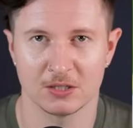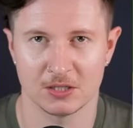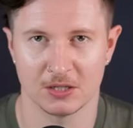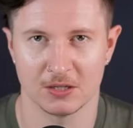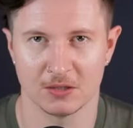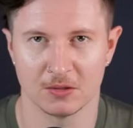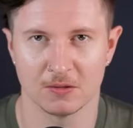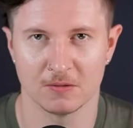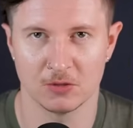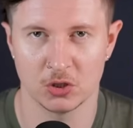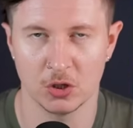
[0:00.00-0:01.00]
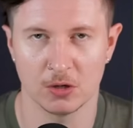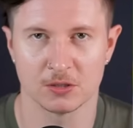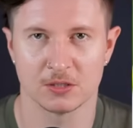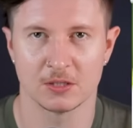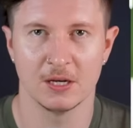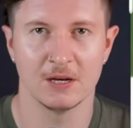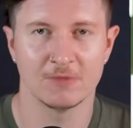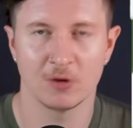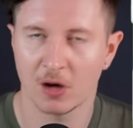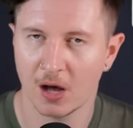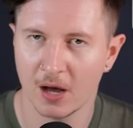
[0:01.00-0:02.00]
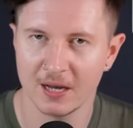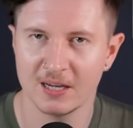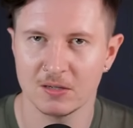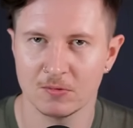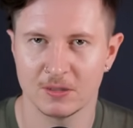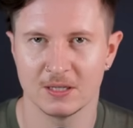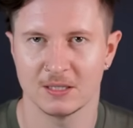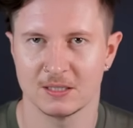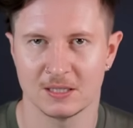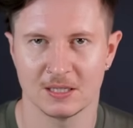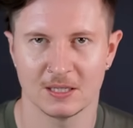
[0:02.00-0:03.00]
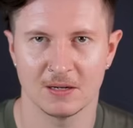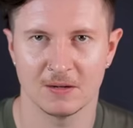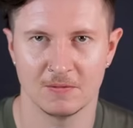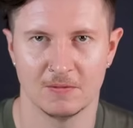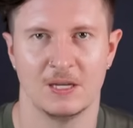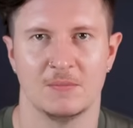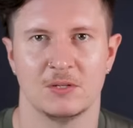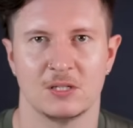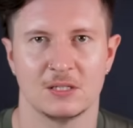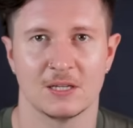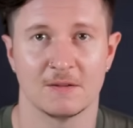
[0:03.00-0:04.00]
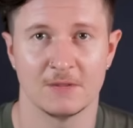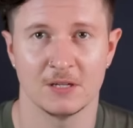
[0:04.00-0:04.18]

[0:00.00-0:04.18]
style shots, for highly realistic images and